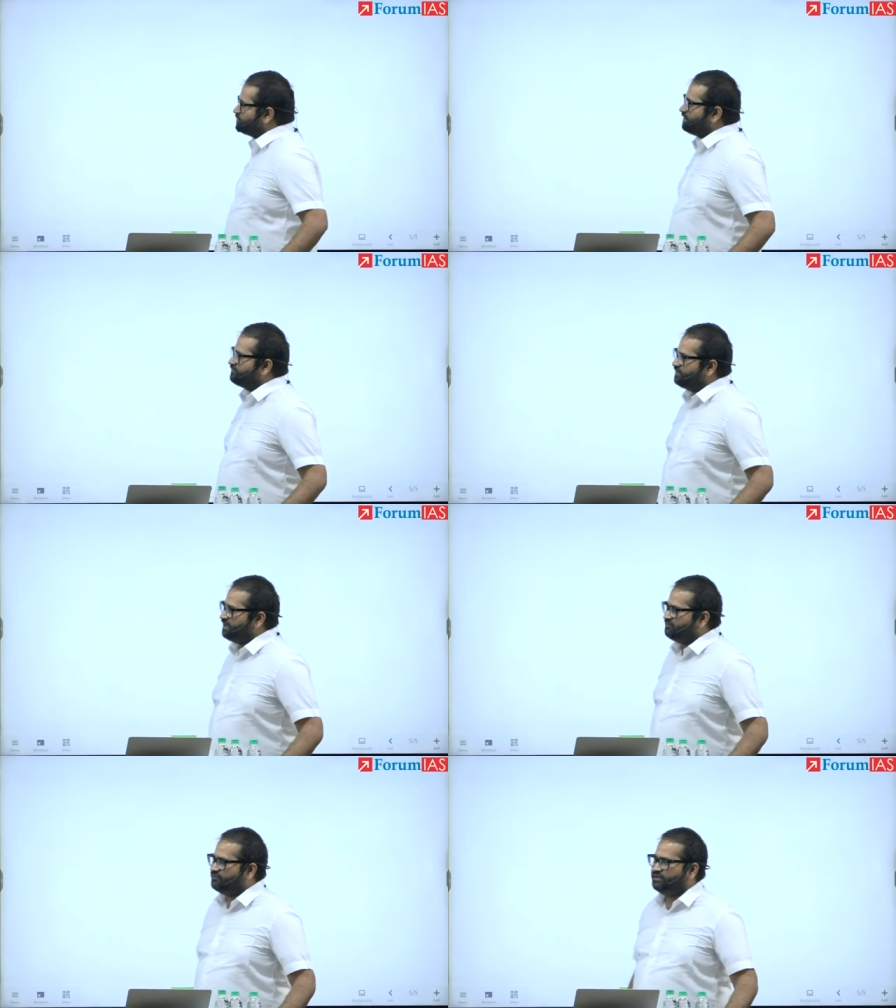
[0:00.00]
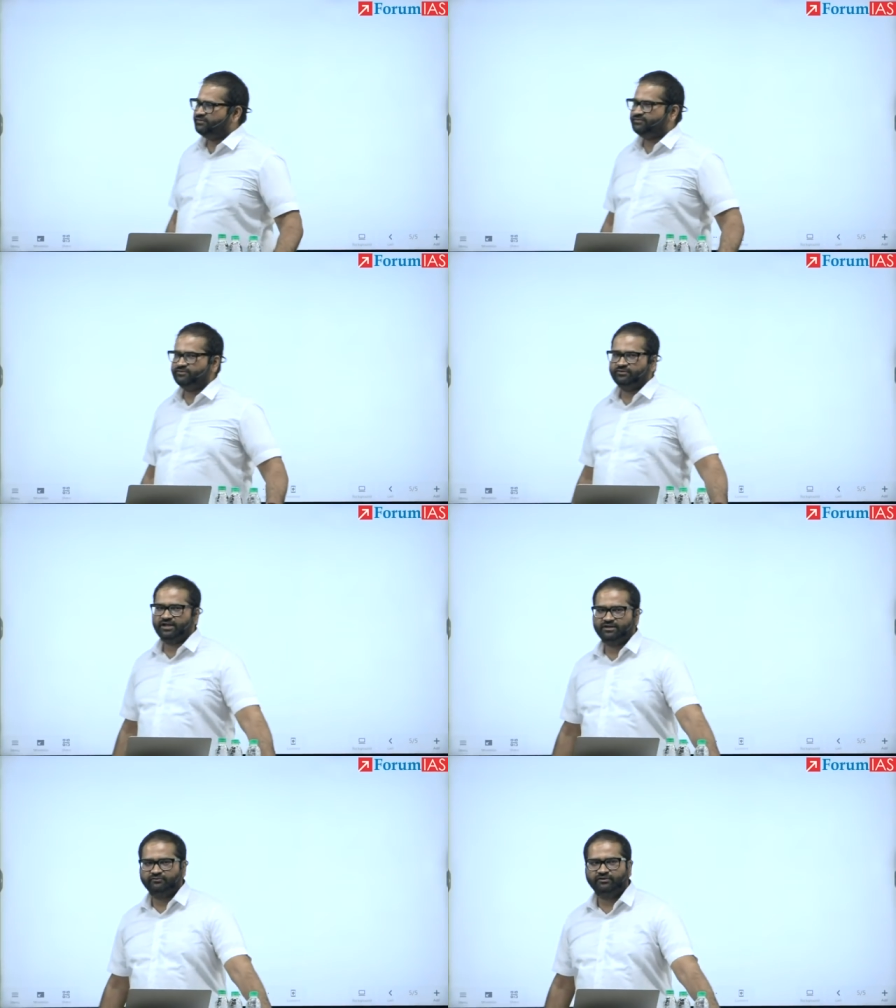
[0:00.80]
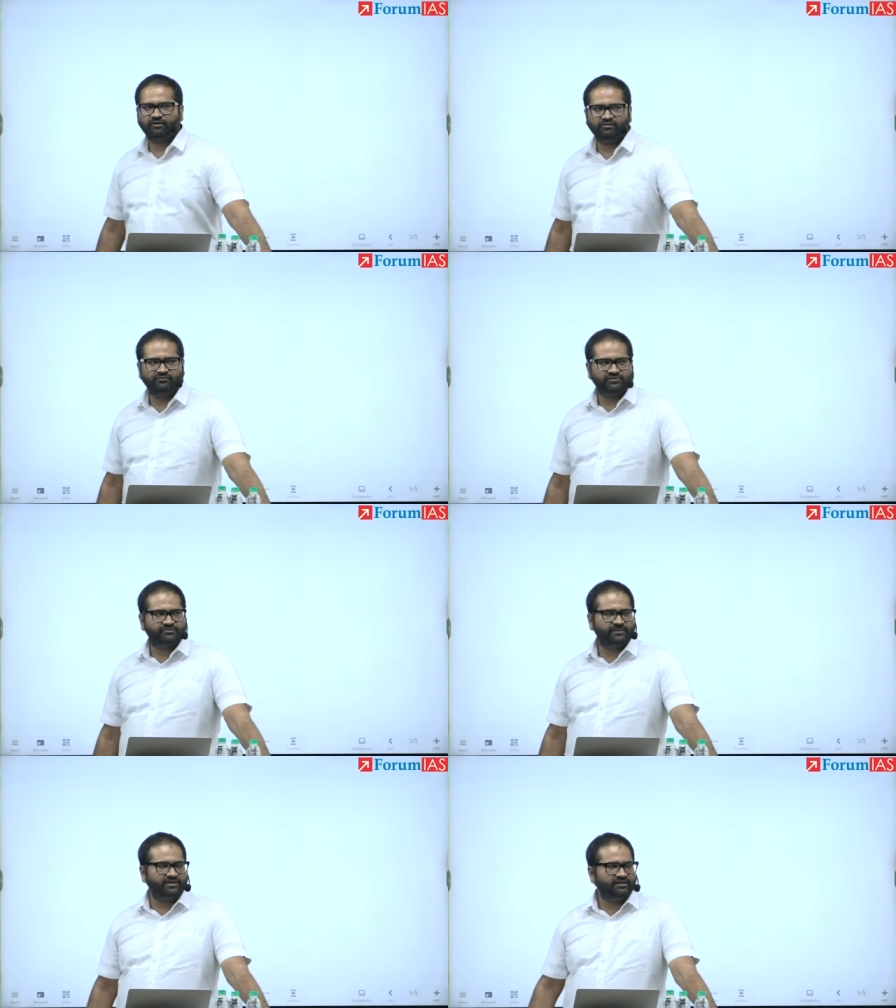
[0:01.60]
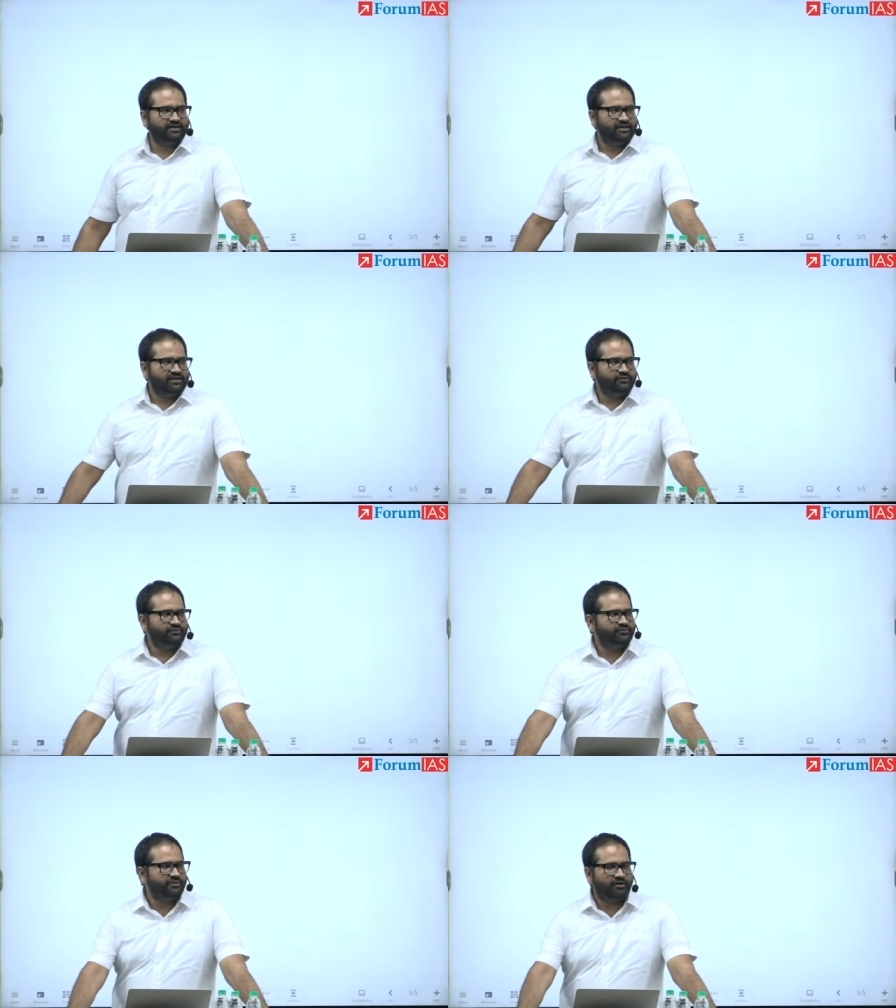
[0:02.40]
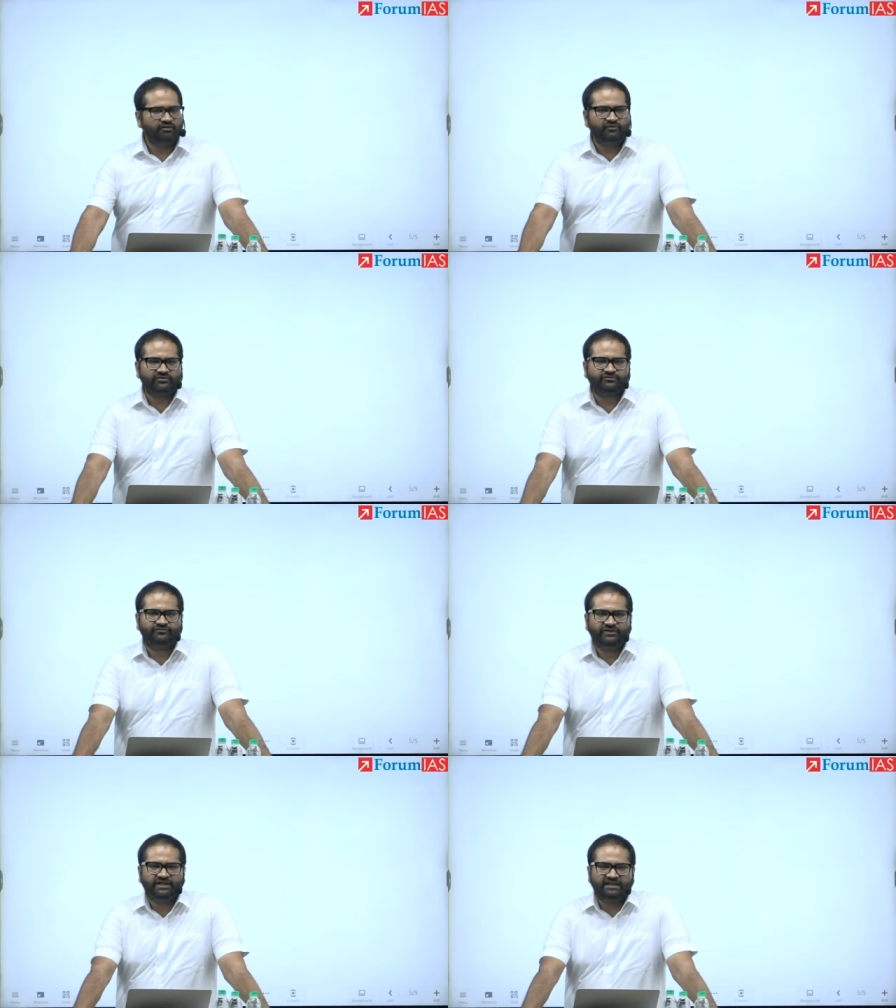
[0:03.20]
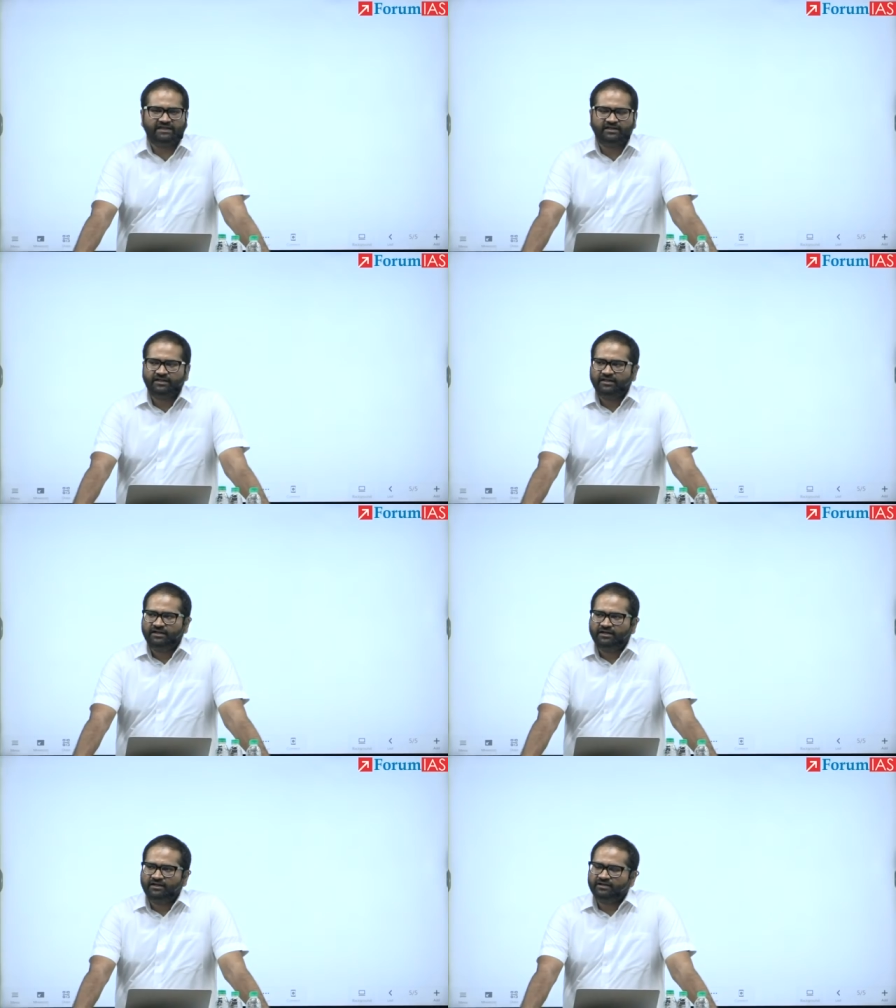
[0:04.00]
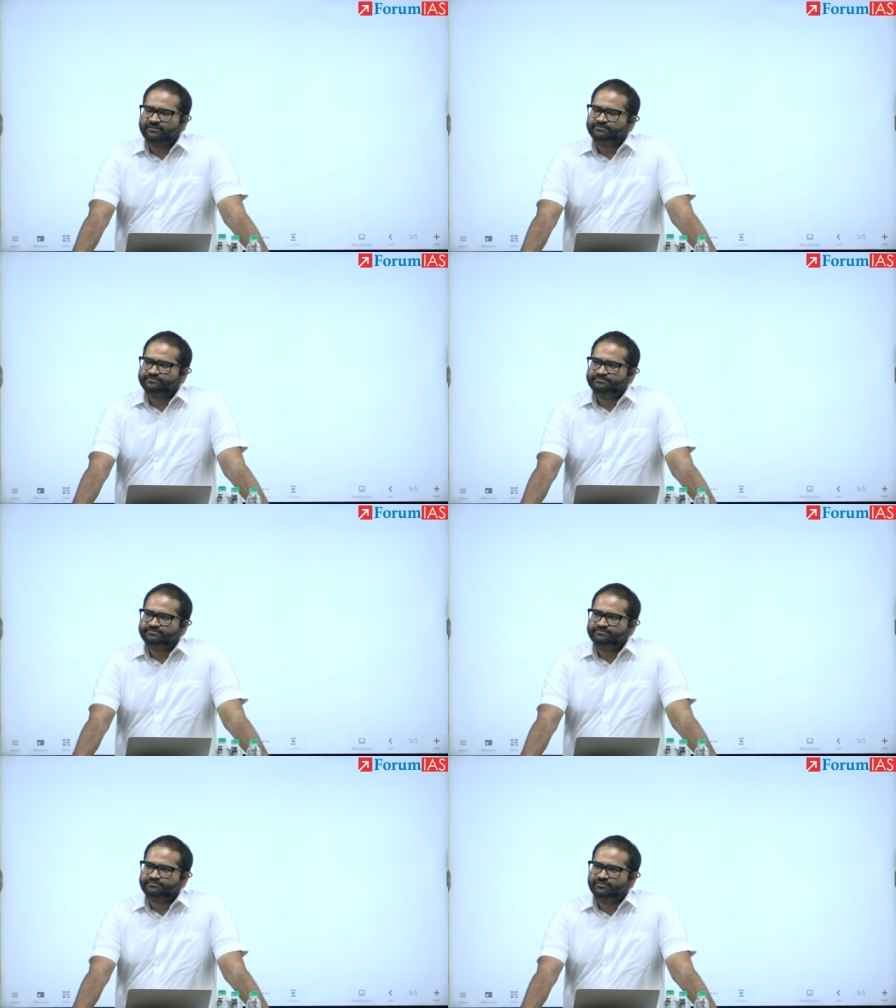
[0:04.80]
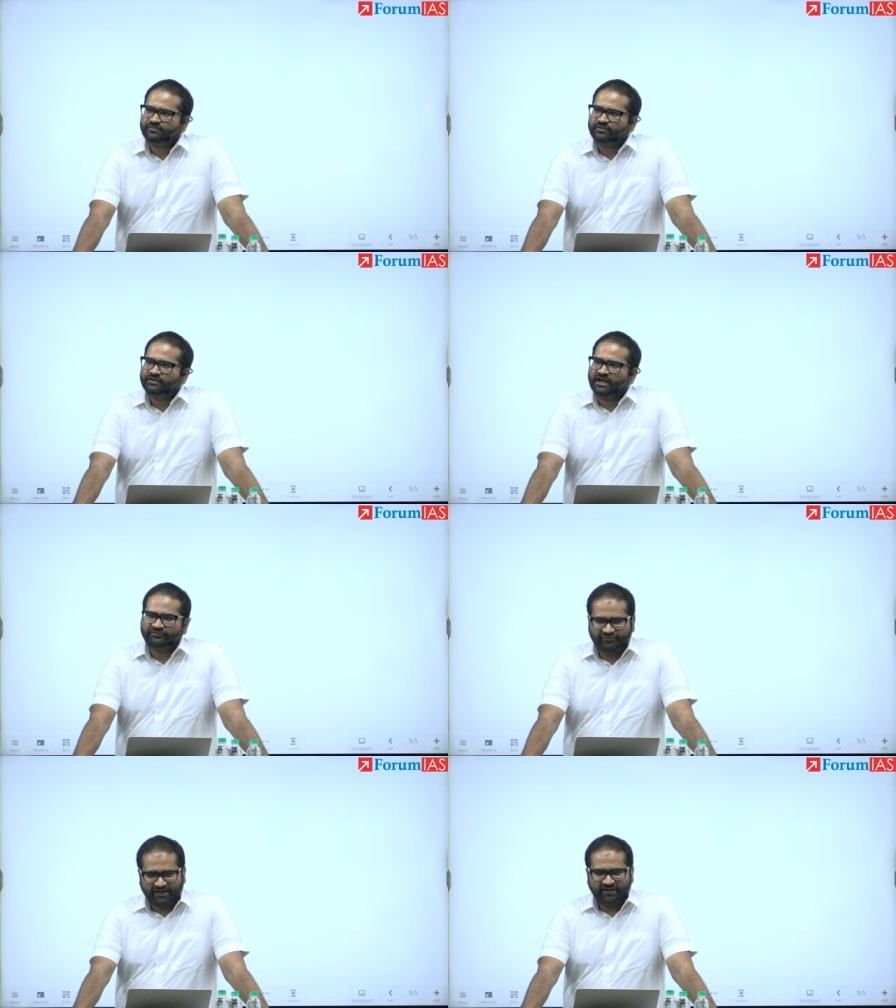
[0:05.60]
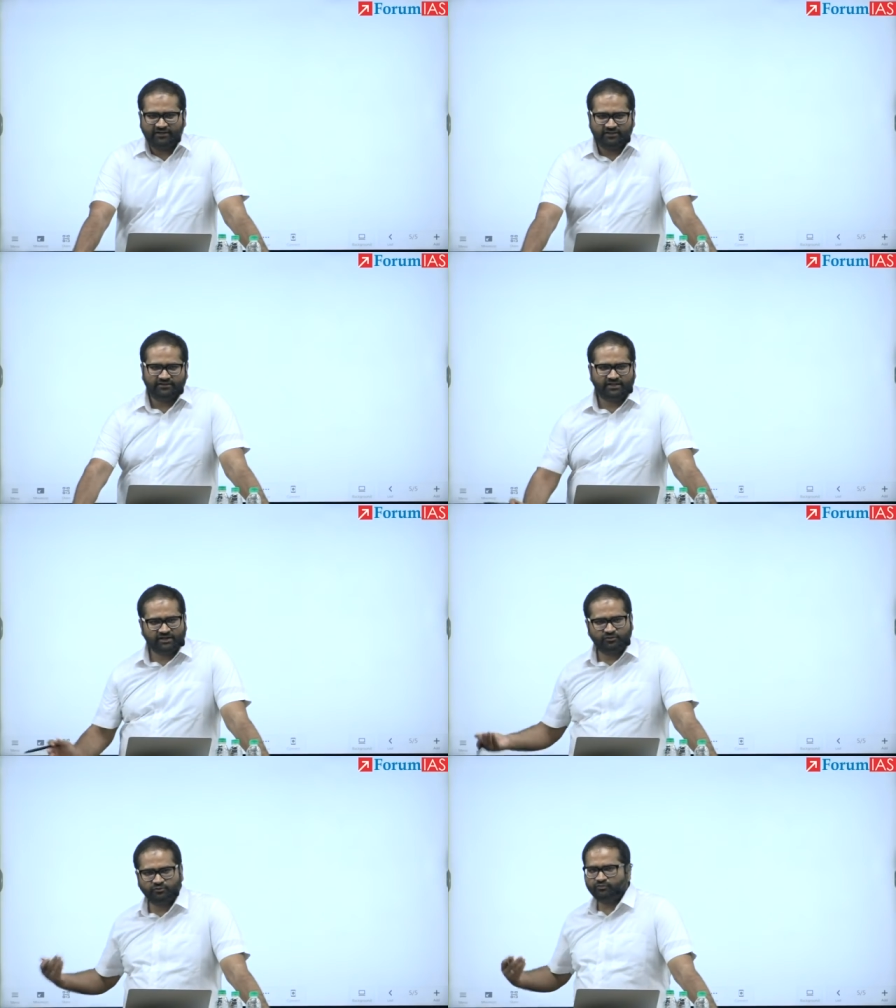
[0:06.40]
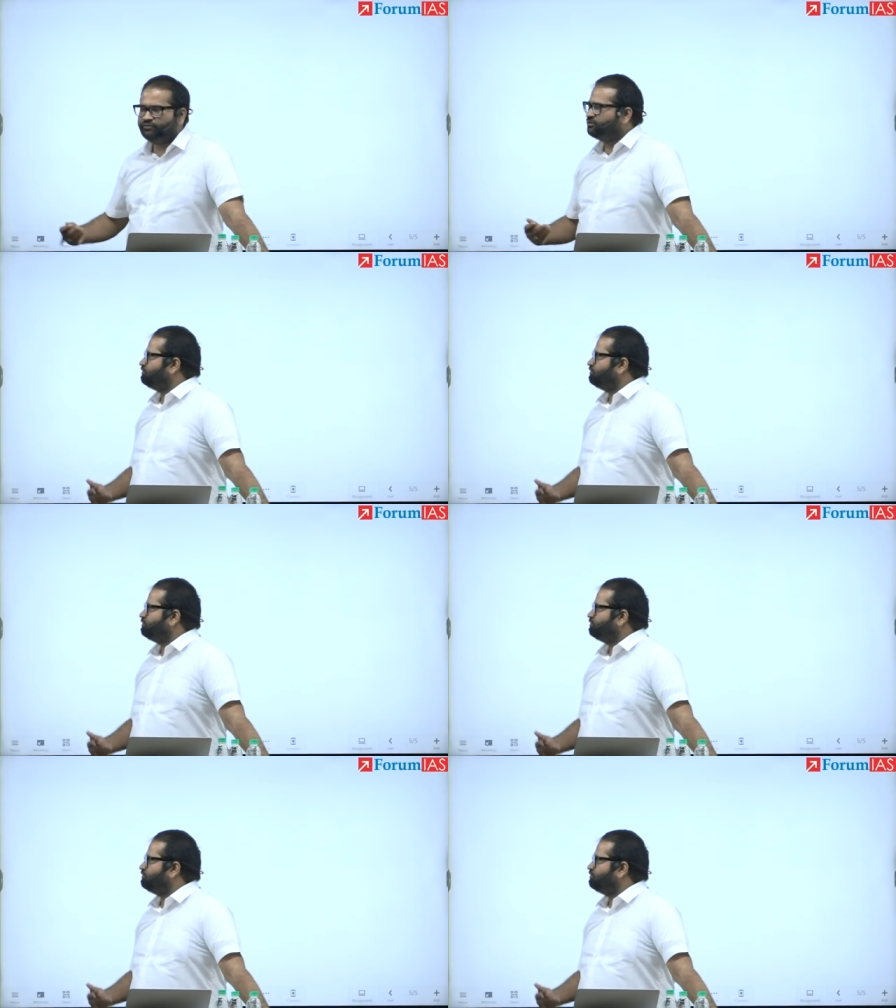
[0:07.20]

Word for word: things in life one is you know that you will always be you you may always feel uh, afraid. There are two, you